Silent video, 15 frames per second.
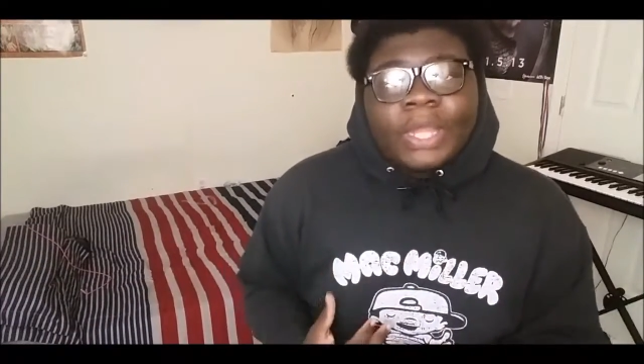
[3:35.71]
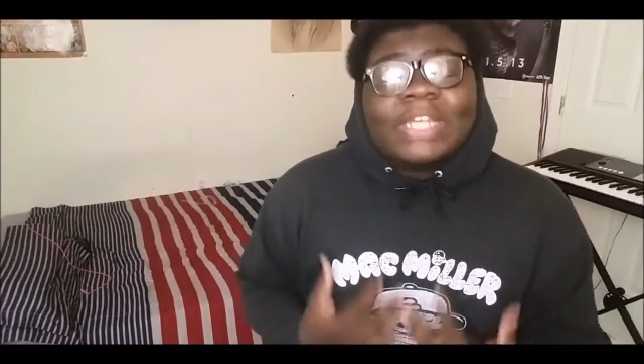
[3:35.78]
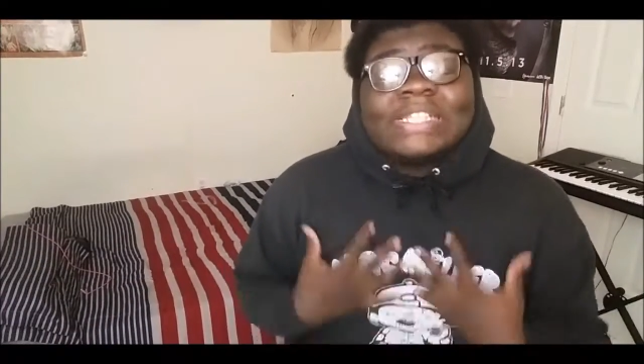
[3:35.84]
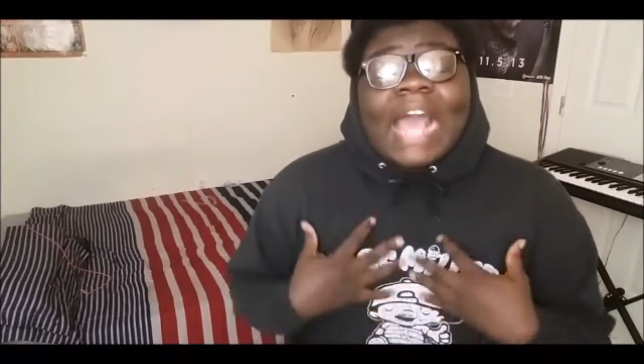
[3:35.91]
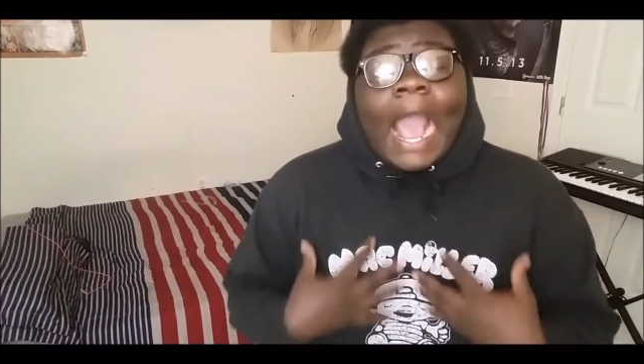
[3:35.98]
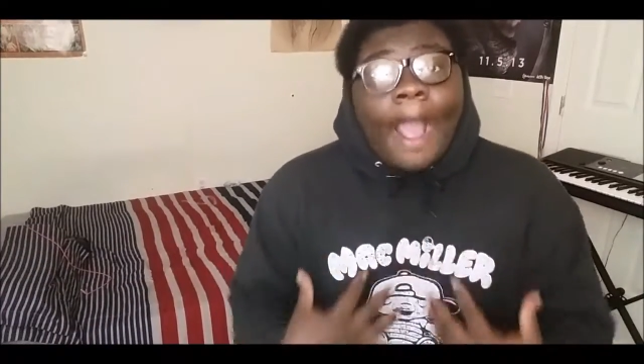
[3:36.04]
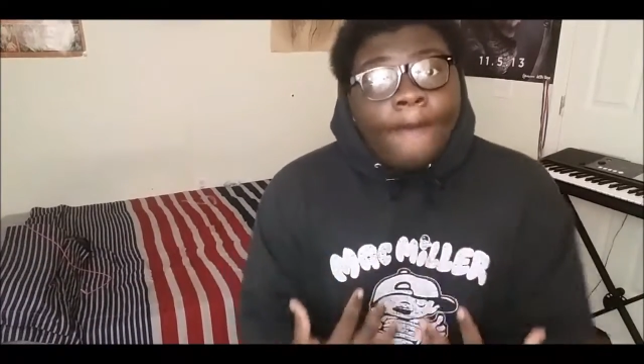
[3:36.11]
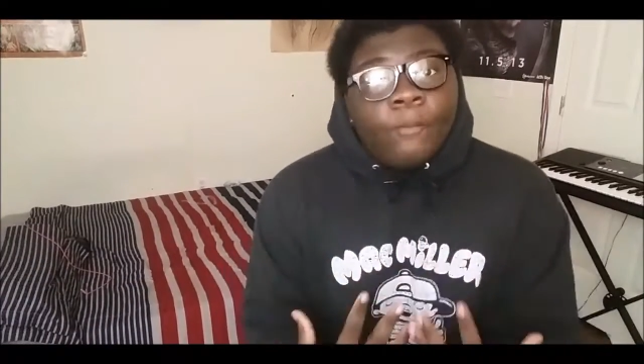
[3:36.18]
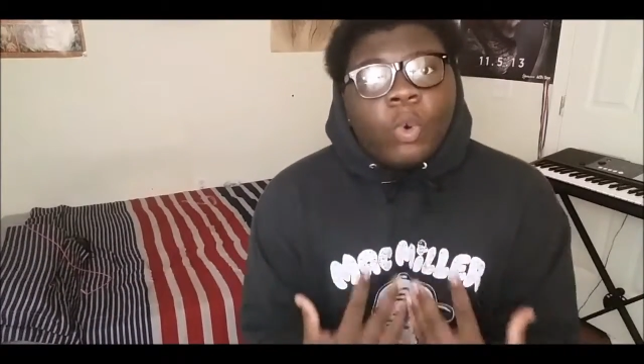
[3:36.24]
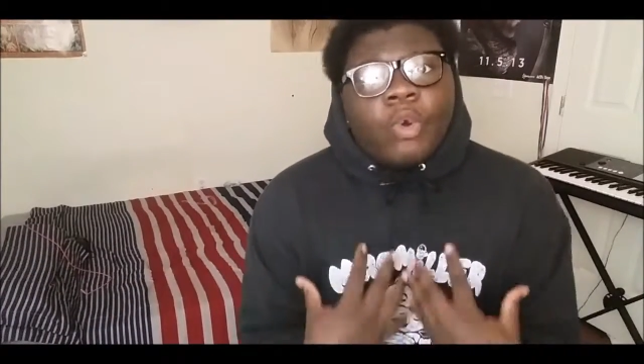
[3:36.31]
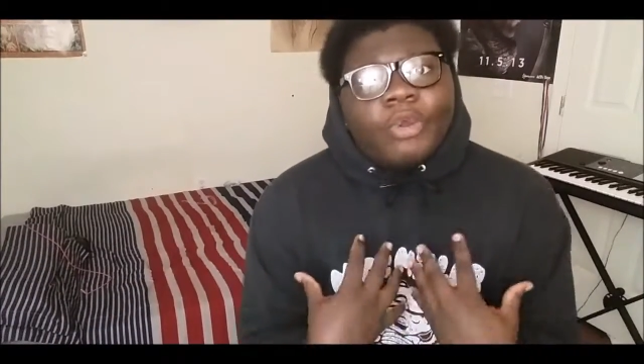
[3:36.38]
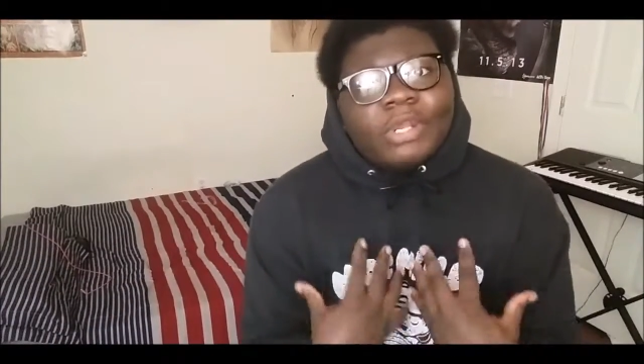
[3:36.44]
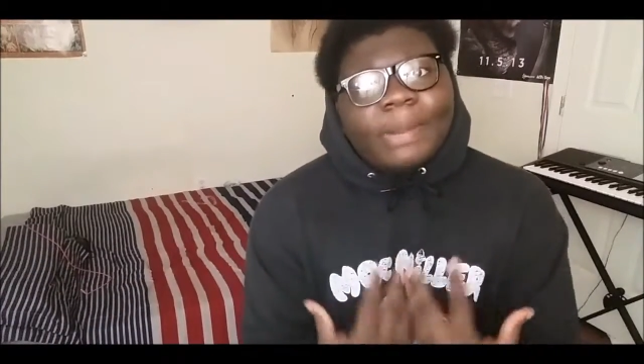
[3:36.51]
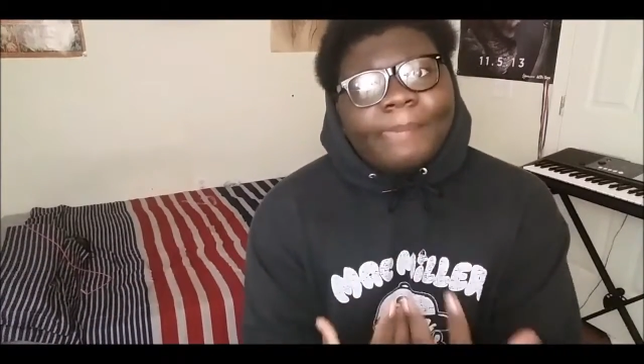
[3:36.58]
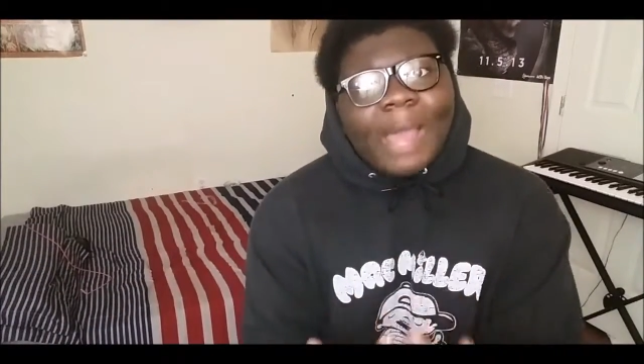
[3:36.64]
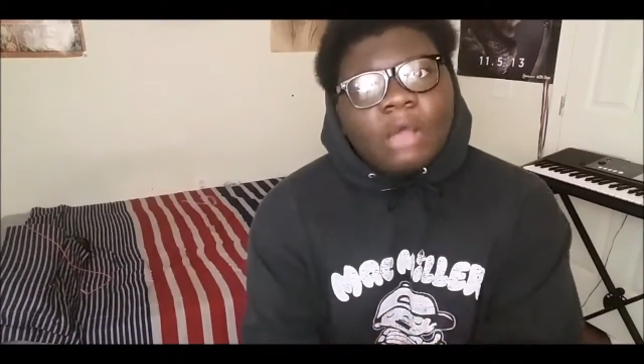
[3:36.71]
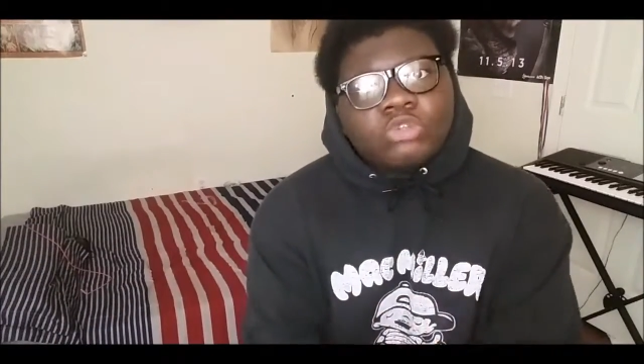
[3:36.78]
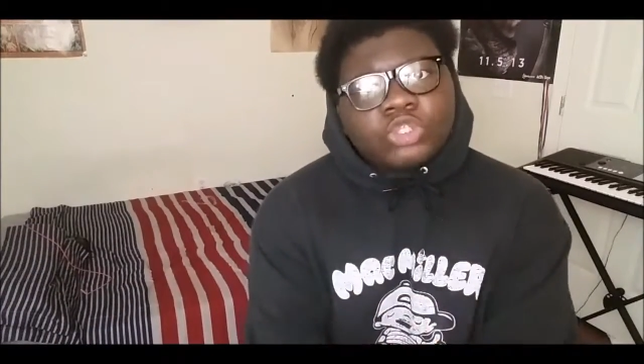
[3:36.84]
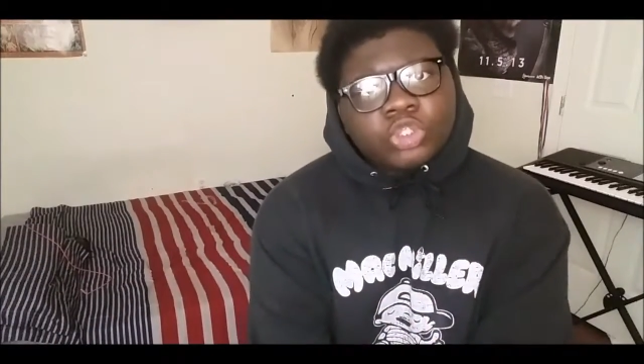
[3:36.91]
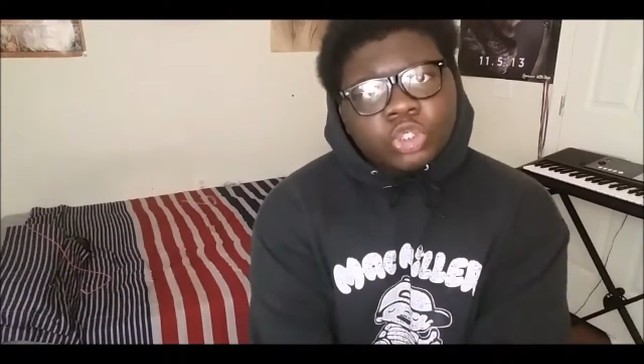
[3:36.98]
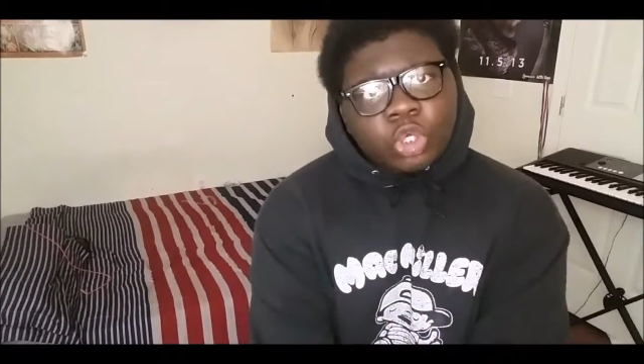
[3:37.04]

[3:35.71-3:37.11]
because I'm worried about